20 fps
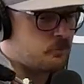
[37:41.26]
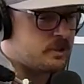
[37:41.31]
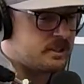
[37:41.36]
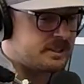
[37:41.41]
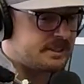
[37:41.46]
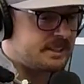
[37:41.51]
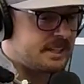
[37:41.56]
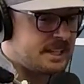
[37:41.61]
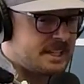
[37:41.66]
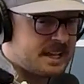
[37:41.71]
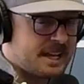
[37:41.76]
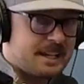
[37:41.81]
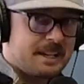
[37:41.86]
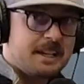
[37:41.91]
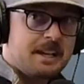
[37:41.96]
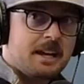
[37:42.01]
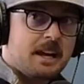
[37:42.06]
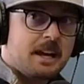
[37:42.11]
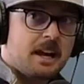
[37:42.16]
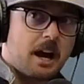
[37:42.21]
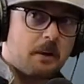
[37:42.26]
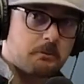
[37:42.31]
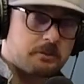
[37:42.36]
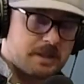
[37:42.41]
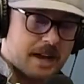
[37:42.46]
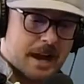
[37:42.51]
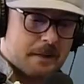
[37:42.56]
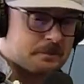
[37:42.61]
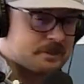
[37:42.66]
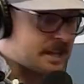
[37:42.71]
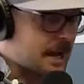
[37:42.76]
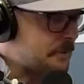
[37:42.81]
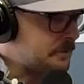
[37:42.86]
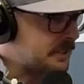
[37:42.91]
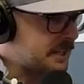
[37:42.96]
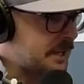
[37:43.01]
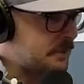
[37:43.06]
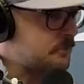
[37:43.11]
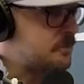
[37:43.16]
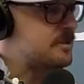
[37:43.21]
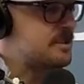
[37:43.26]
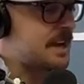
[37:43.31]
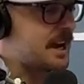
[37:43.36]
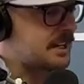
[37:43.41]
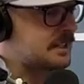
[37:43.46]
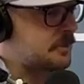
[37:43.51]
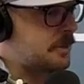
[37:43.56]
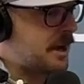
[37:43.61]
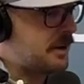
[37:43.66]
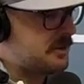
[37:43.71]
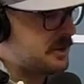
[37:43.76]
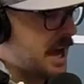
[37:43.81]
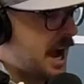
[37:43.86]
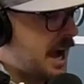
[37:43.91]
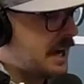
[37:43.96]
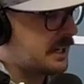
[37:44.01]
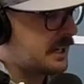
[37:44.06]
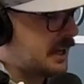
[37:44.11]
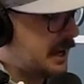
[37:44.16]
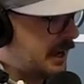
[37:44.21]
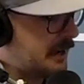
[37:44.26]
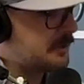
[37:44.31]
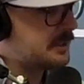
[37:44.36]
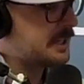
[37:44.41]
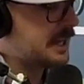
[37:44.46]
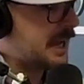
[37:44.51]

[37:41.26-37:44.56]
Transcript: we've seen it time and time again. We talked about not counting